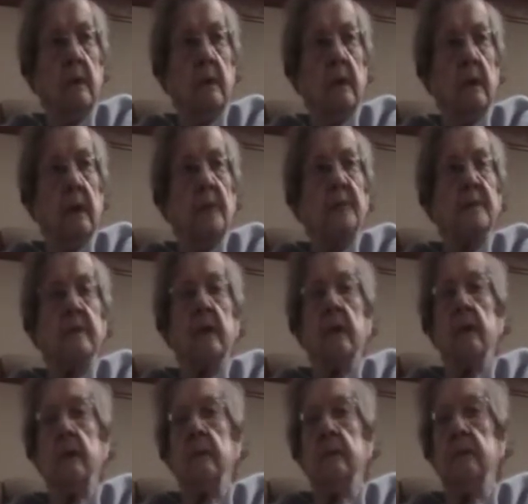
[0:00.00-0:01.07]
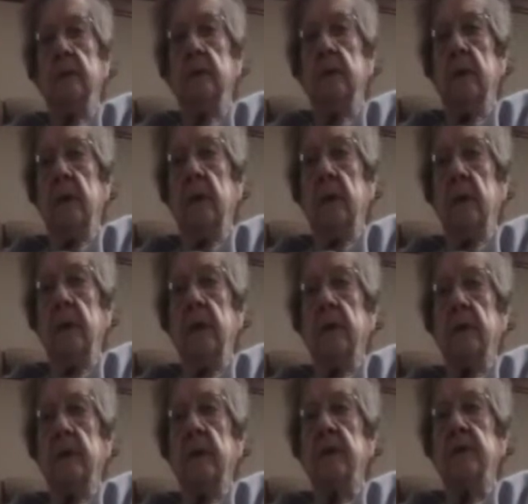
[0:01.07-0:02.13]
He was
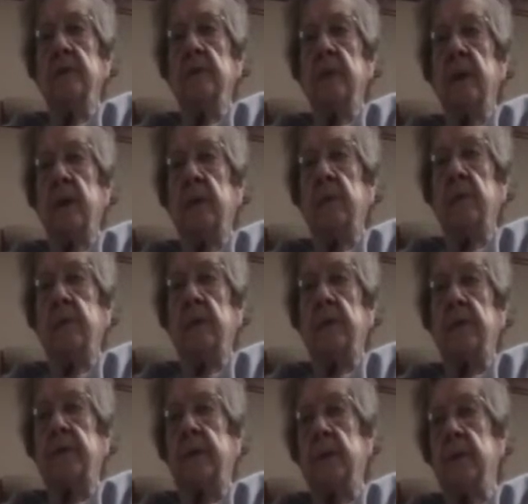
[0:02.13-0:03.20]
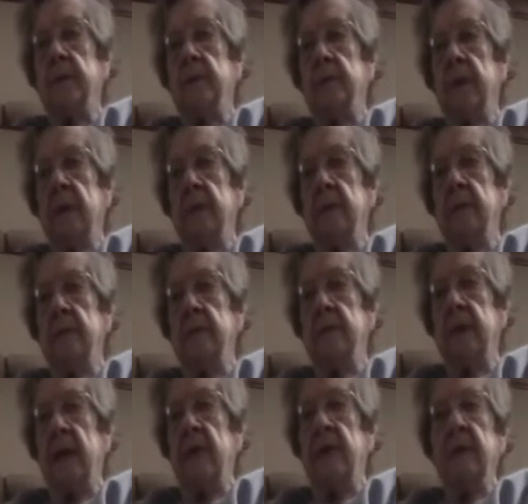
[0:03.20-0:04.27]
he's the one that worked down
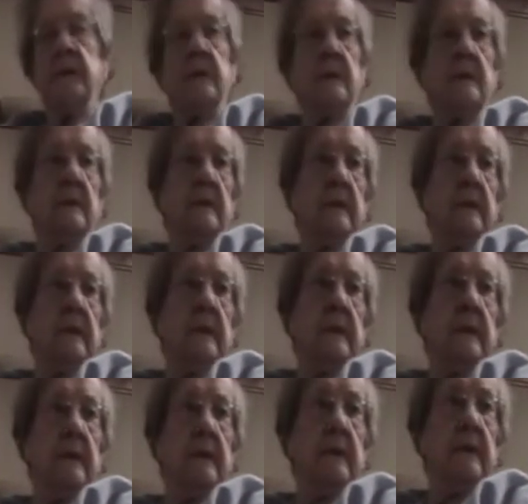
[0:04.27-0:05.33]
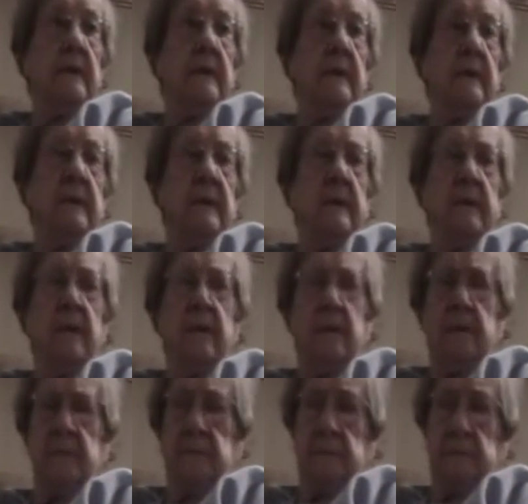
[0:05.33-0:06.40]
in the